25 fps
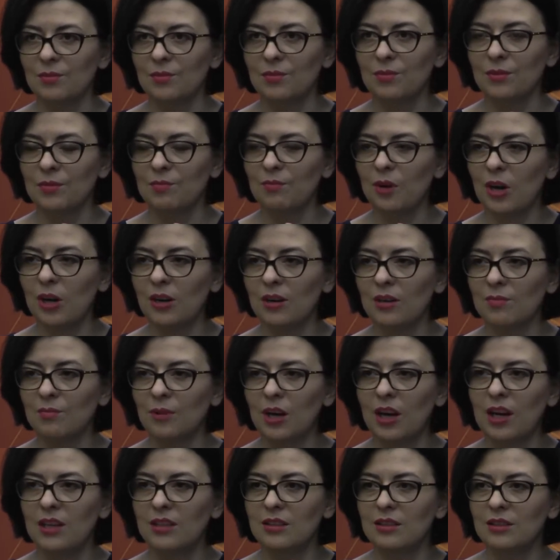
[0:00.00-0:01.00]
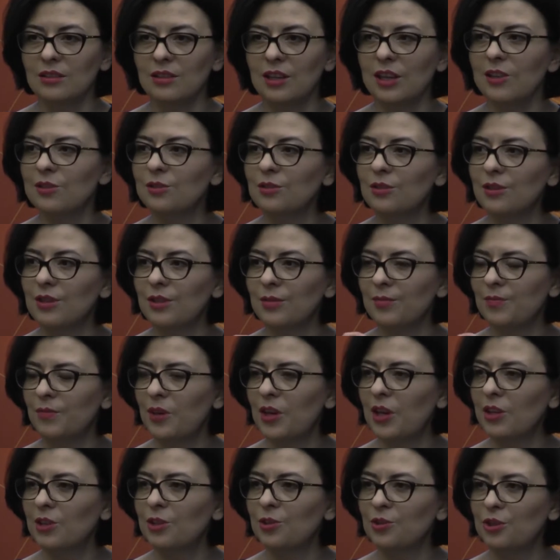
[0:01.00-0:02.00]
mar an, um,
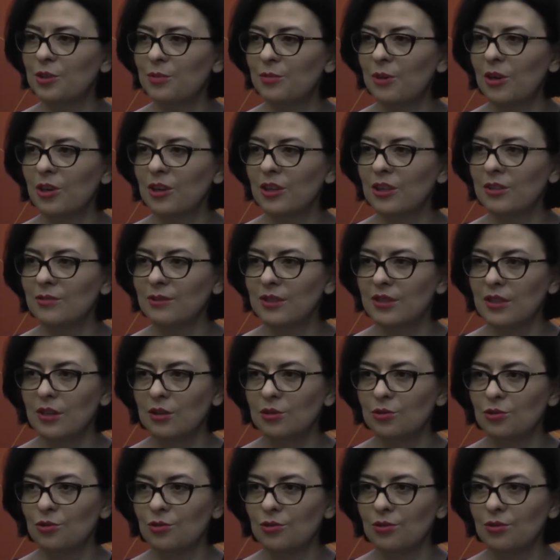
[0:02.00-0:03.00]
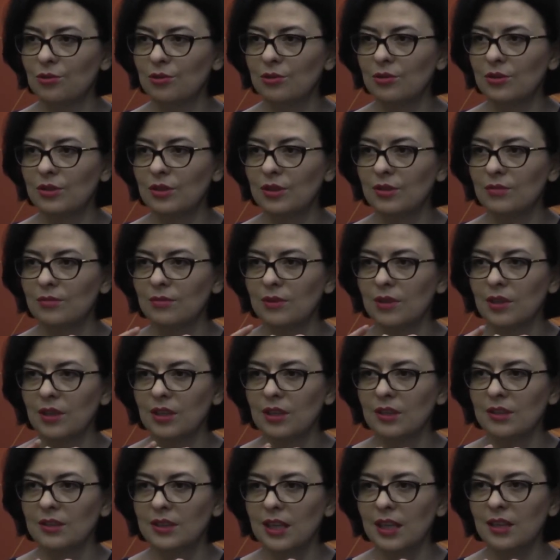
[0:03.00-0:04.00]
energy market without rules.
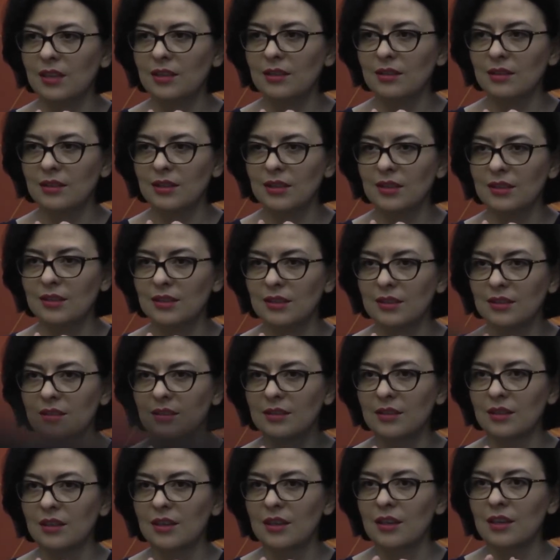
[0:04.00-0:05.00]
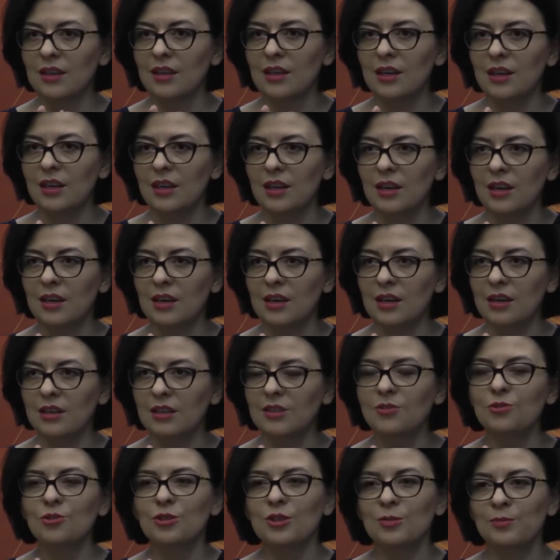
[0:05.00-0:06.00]
Second, this is uh,
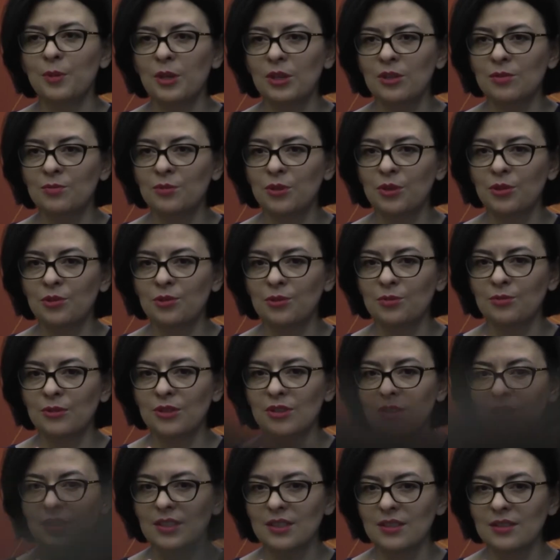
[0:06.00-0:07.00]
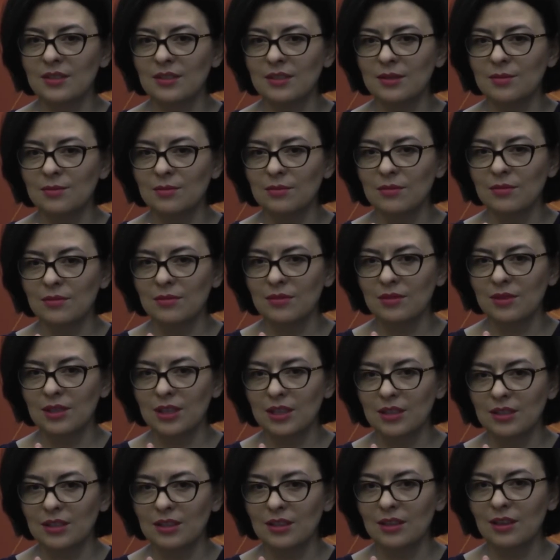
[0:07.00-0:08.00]
intransparent procurement system
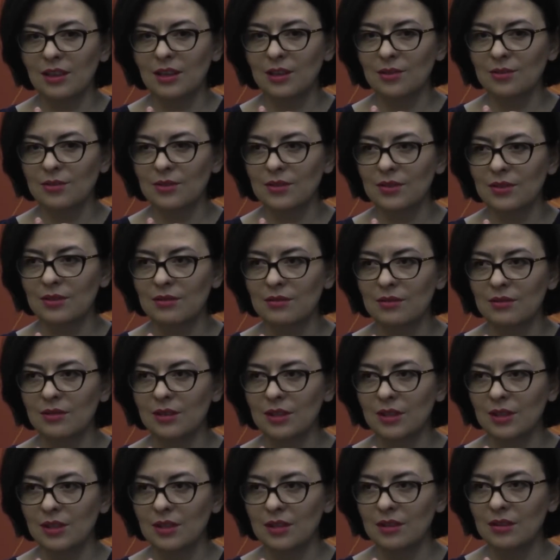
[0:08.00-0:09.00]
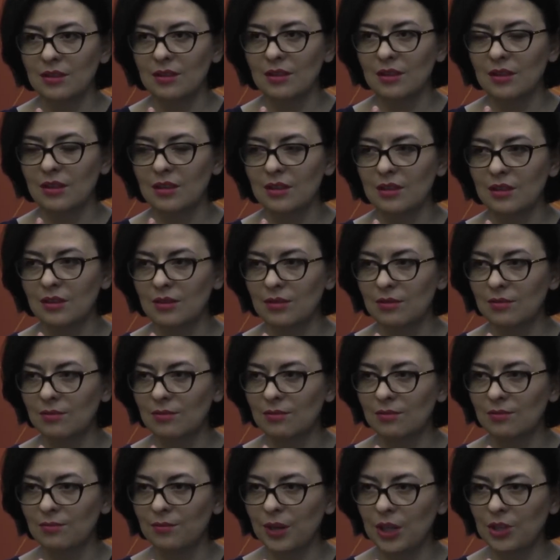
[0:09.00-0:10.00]
that allows the uh,
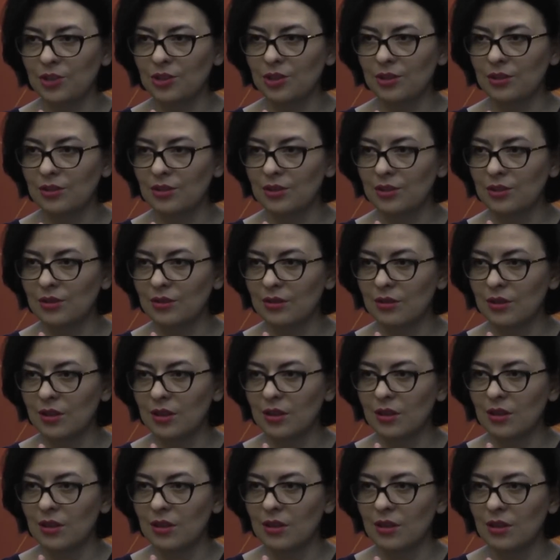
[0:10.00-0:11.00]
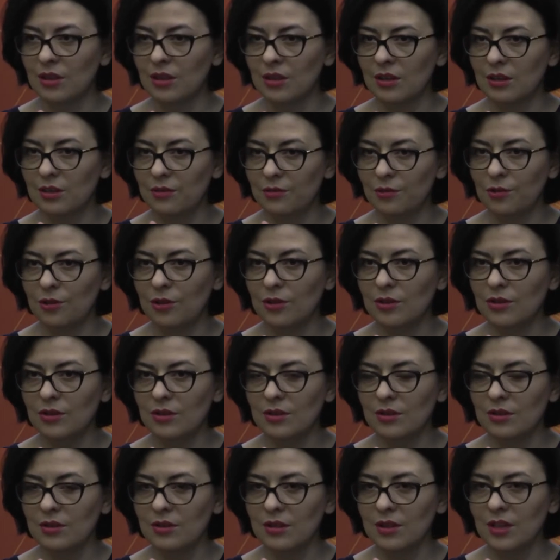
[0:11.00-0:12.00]
budget uh,
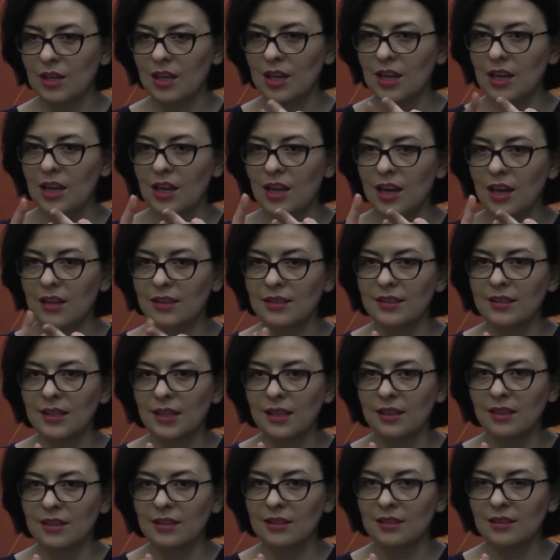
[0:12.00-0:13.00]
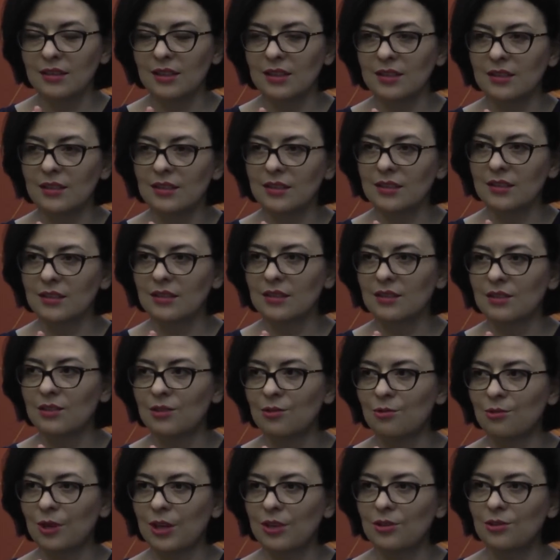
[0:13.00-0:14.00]
frauds. And second, this is
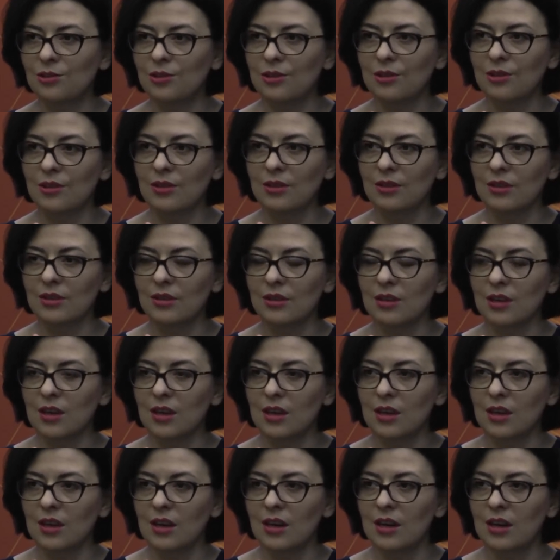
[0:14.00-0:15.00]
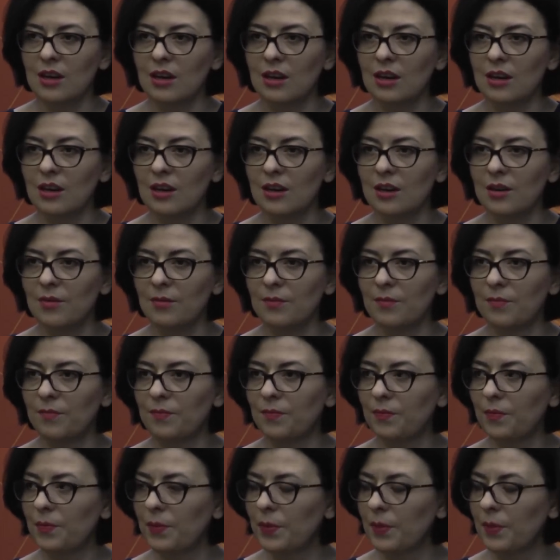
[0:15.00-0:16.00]
rather um,